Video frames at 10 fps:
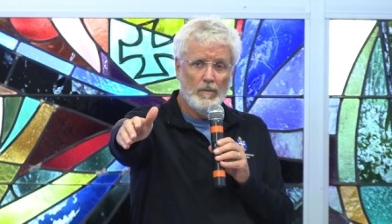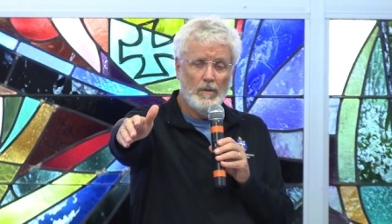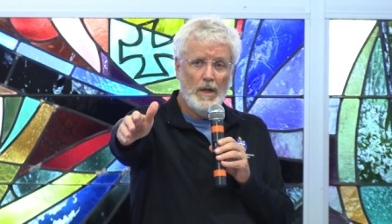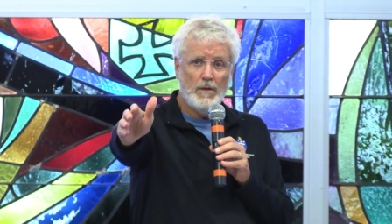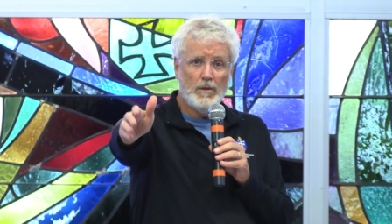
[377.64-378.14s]

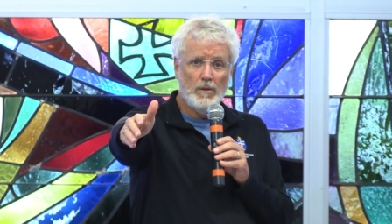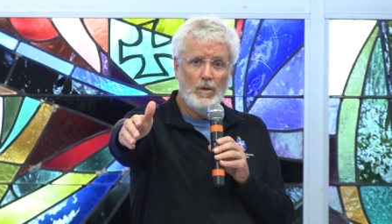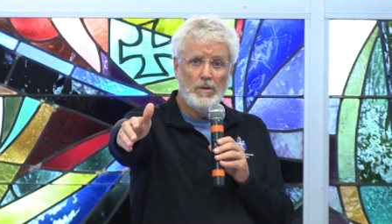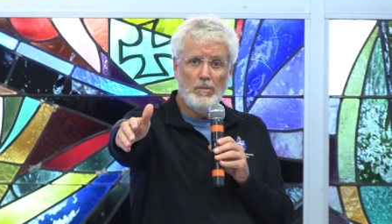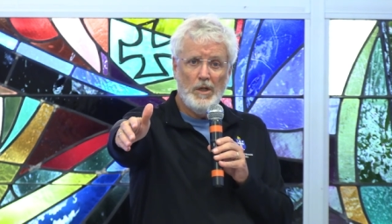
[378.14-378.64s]
we ask the
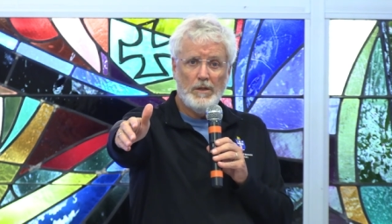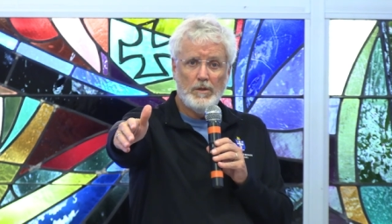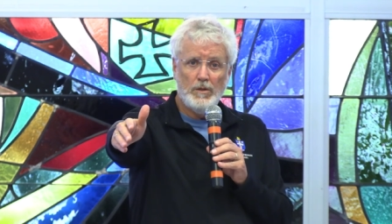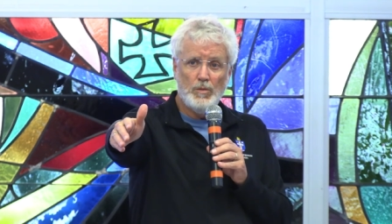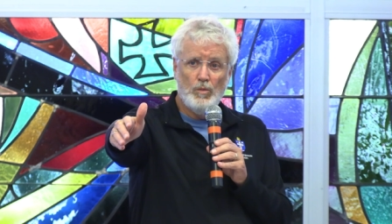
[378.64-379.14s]
Lord to
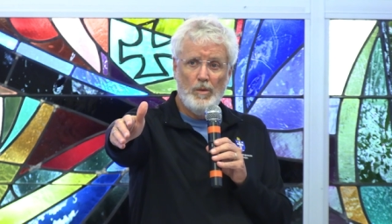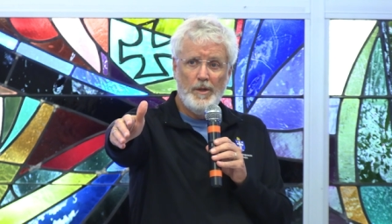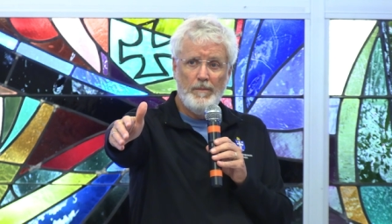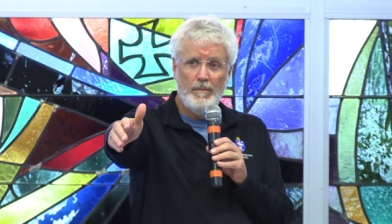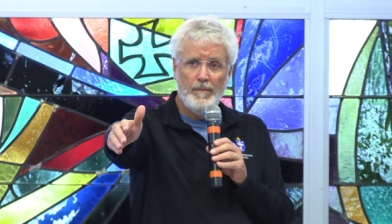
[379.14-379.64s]
bless this
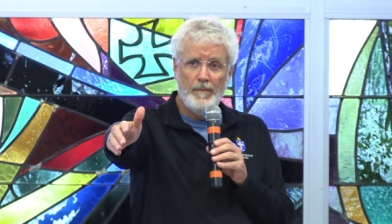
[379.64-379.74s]
woman.